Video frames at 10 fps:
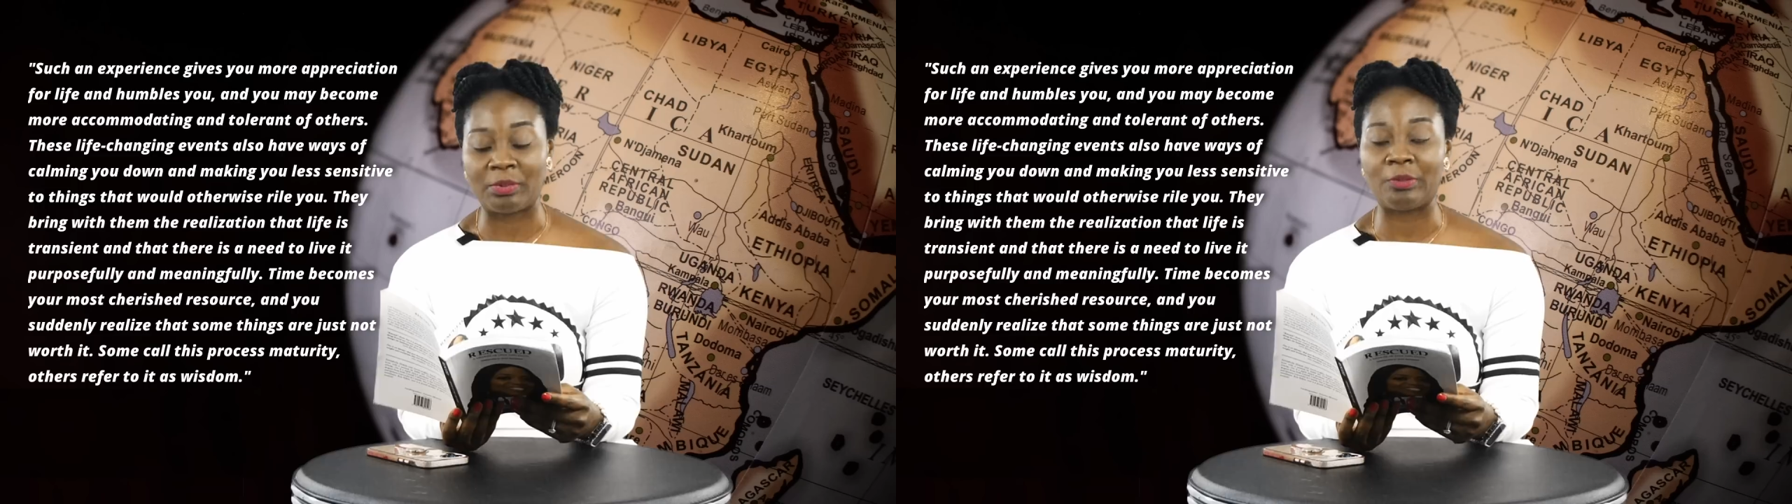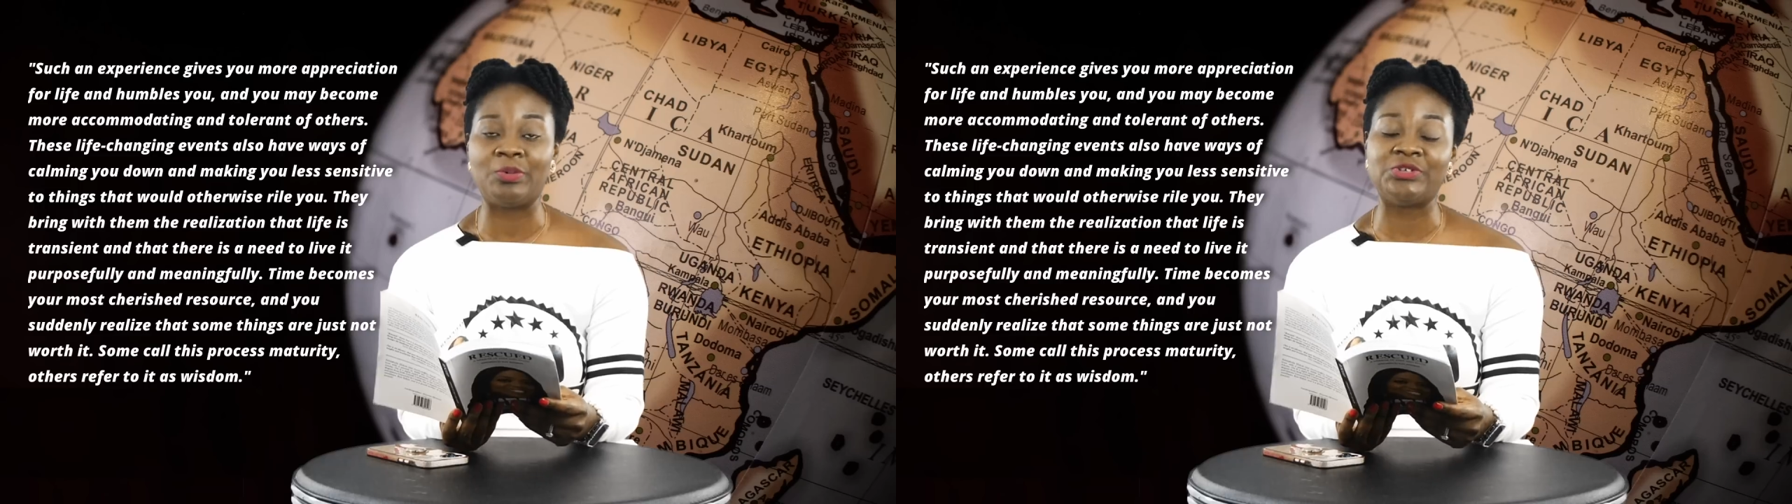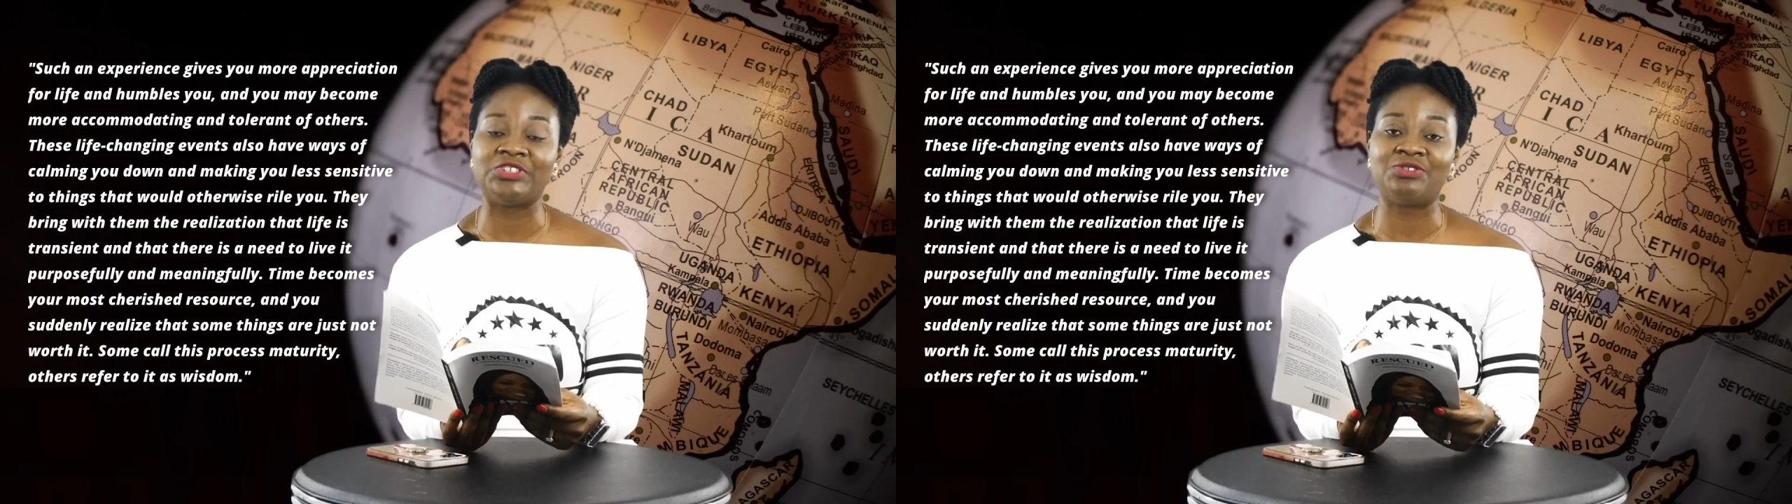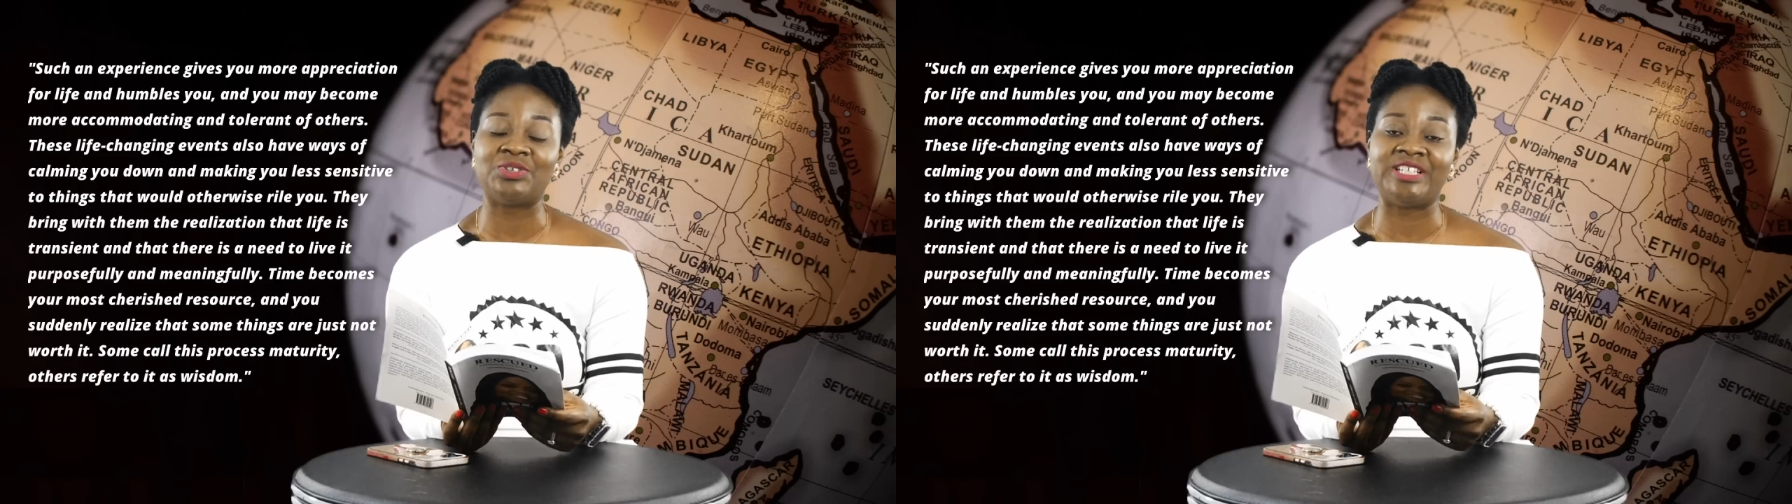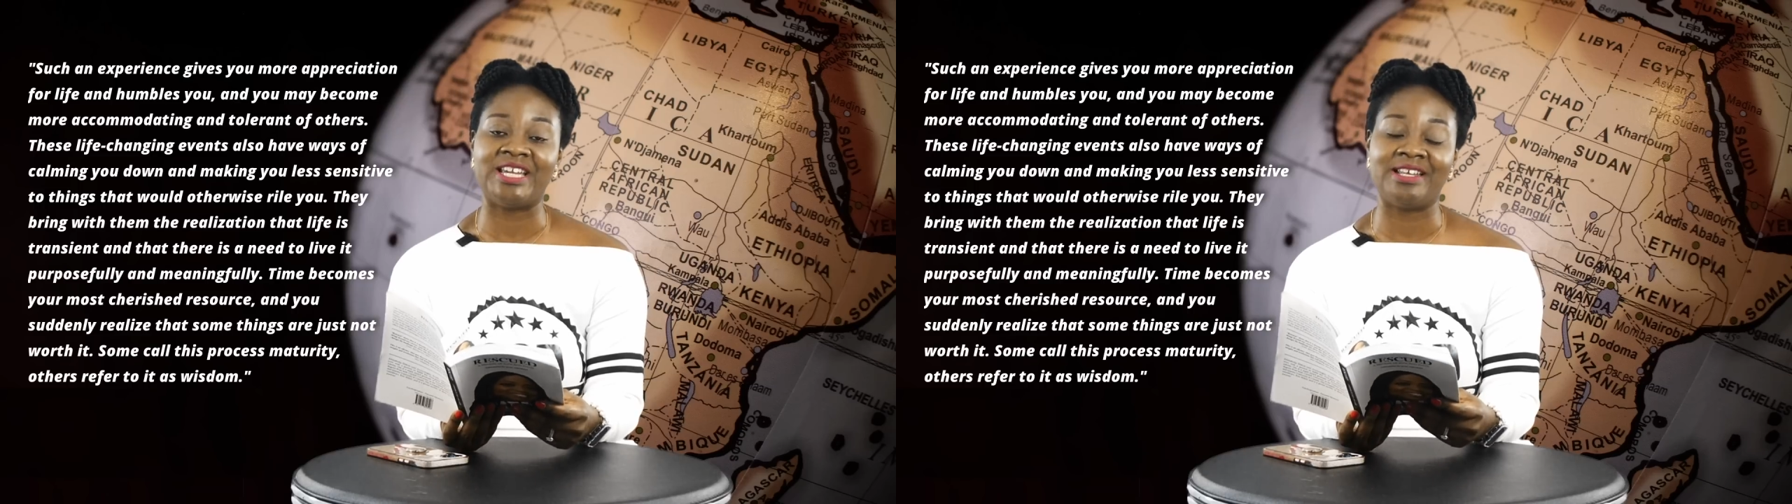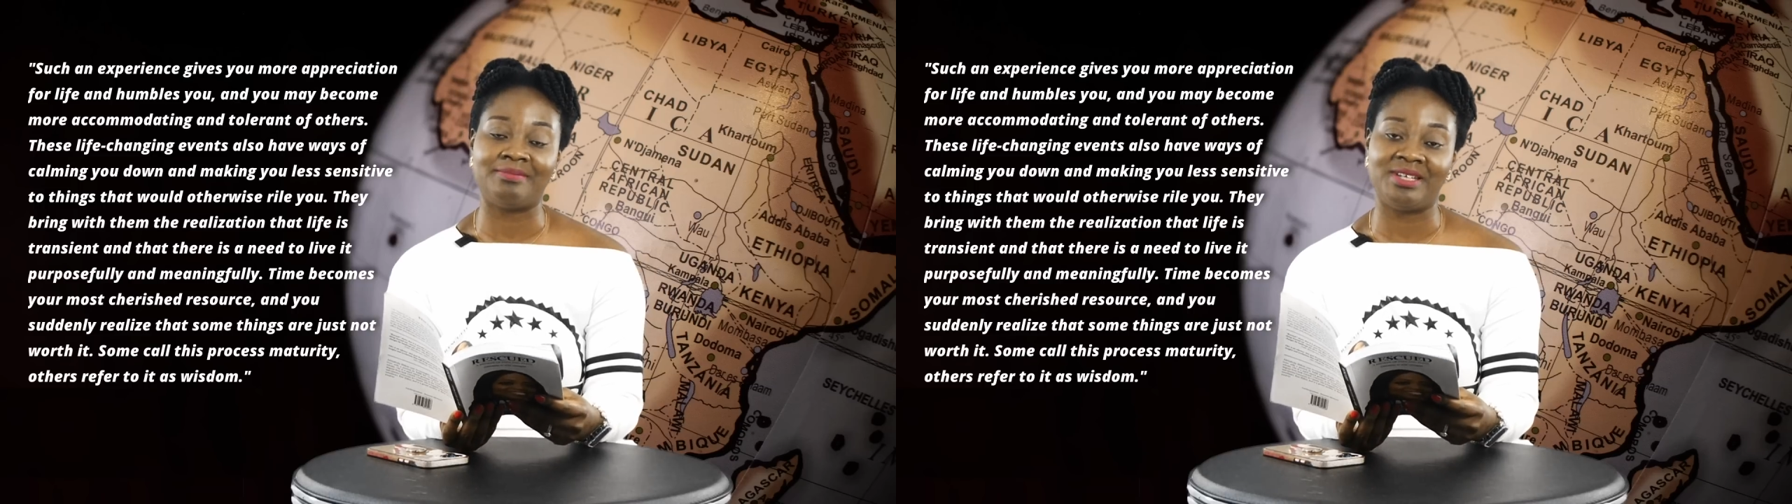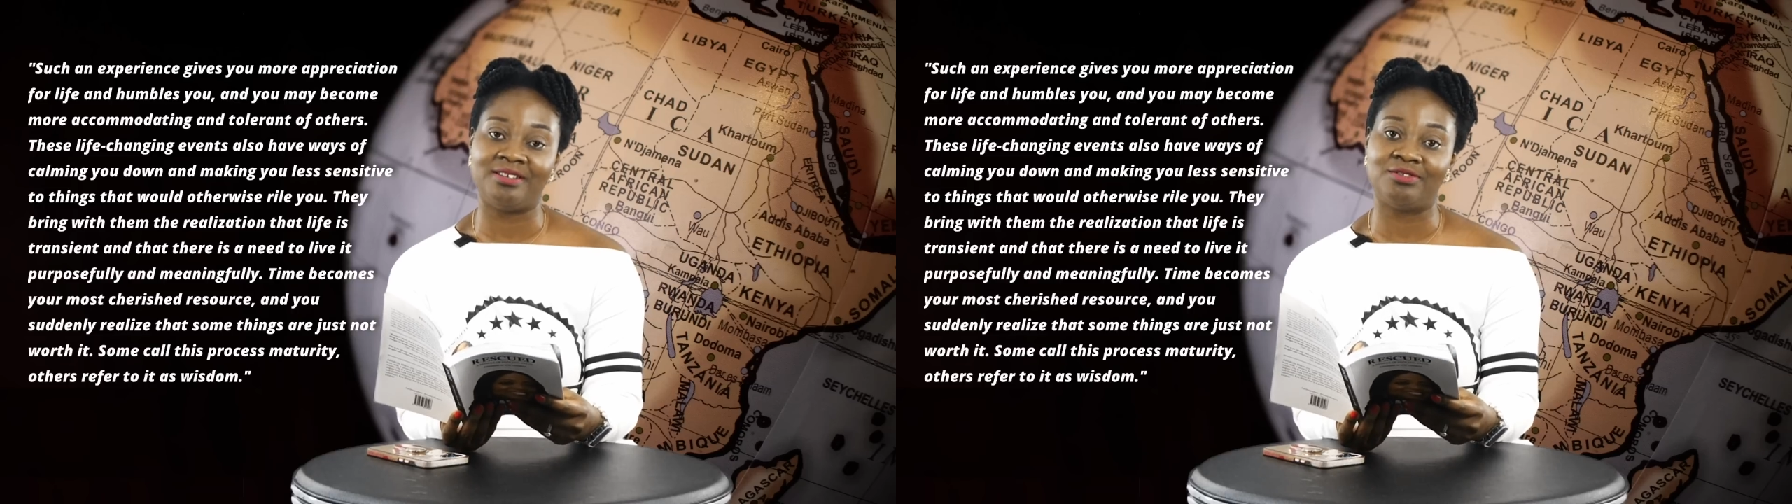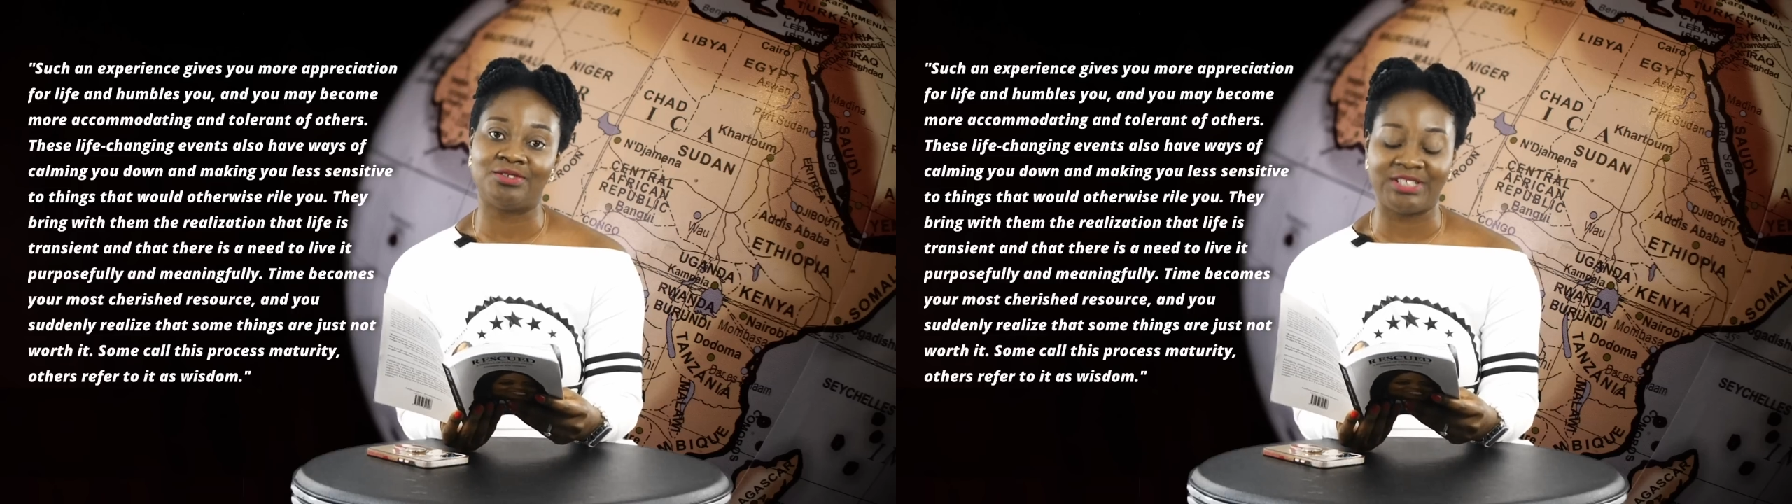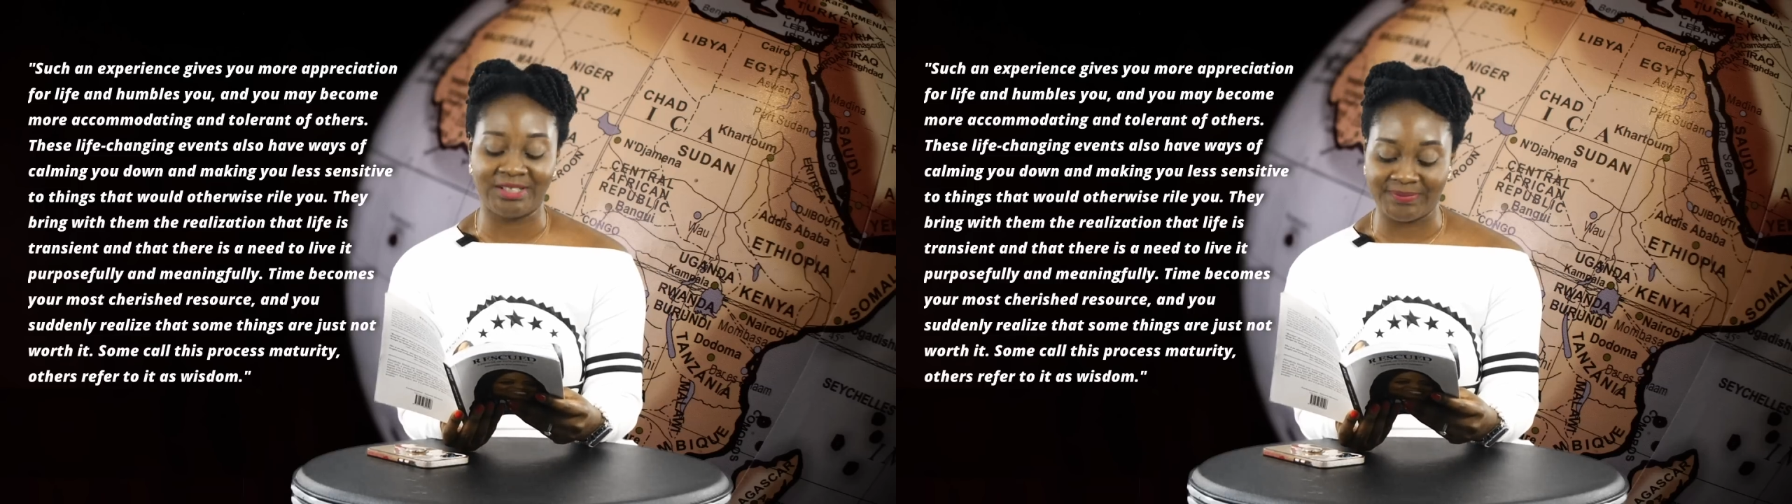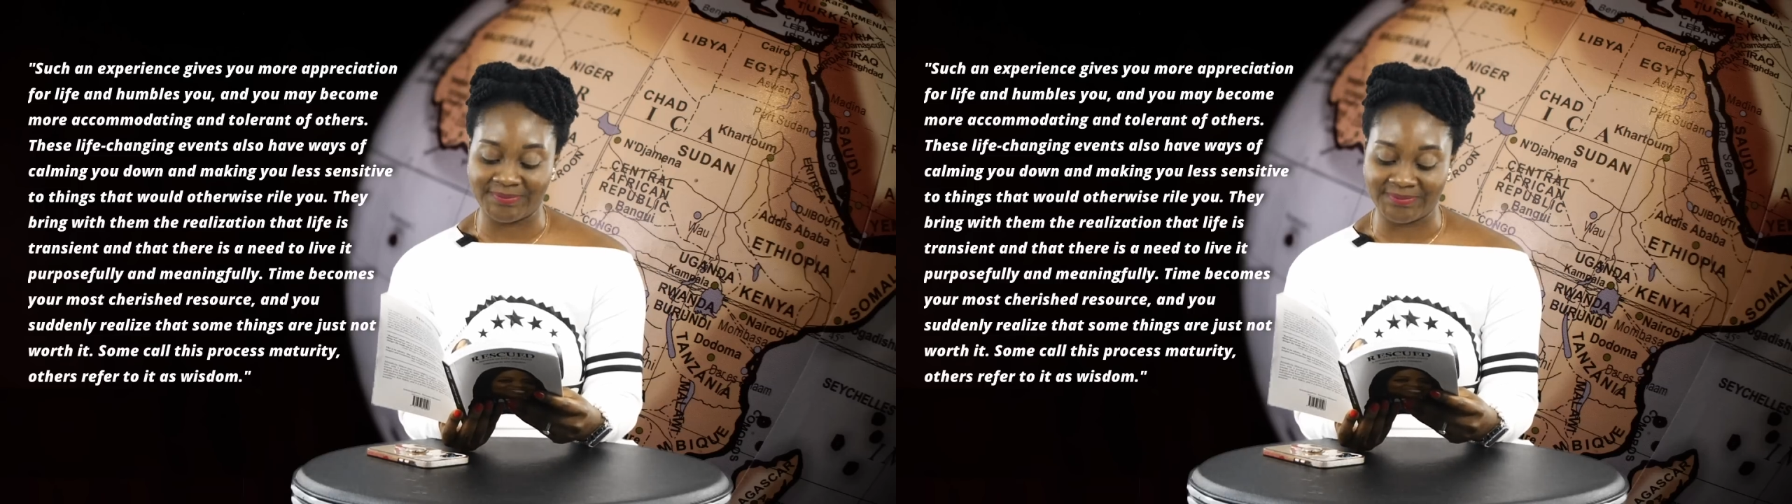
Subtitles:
purposefully and meaningfully.